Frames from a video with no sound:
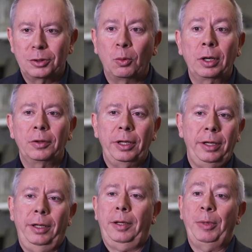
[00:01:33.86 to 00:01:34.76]
So one of the
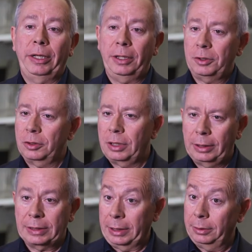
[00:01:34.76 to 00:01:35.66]
applications that
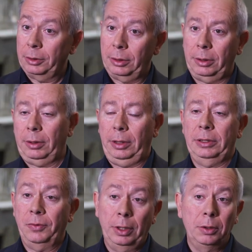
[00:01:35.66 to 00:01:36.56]
the center
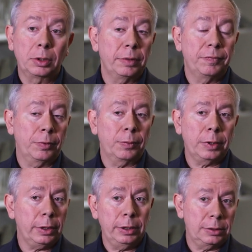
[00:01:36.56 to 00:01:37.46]
is really looking
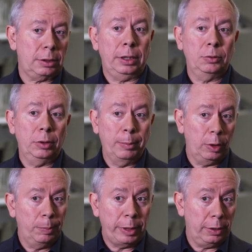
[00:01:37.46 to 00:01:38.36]
for is try to
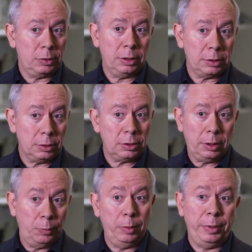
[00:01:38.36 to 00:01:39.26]
develop biosensors
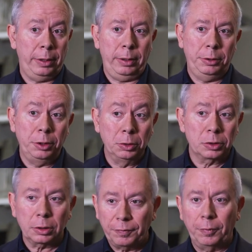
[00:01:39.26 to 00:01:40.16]
that will be
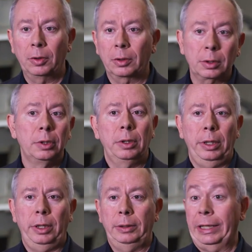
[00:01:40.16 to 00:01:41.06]
used for
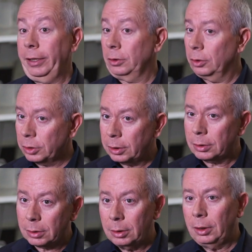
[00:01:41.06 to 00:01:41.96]
uh,
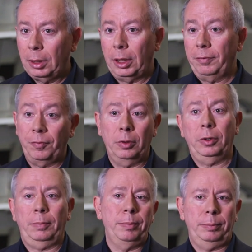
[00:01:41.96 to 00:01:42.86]
diagnosis and
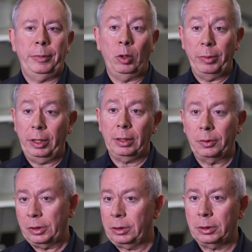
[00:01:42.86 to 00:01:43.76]
for biomedical
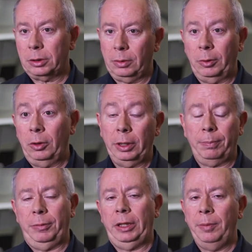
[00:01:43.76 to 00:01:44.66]
research. One of the
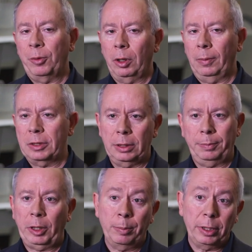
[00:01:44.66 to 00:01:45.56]
key problems
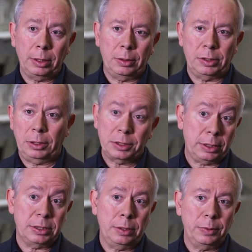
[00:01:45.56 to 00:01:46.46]
that biomedical research
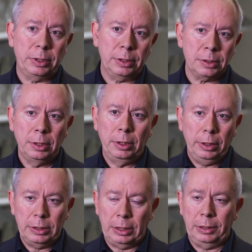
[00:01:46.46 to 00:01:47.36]
has nowadays
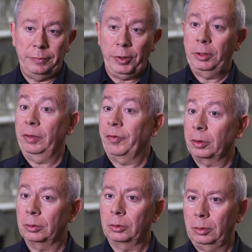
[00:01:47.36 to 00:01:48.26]
is that it's very
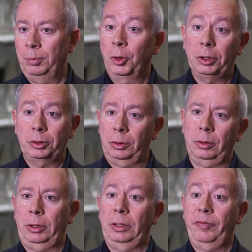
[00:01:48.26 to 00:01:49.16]
difficult to
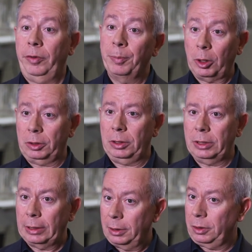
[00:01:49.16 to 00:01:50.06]
monitor the different
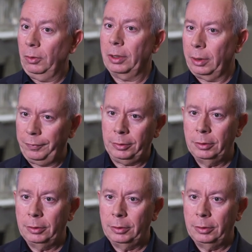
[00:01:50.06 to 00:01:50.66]
processes at the cellular level.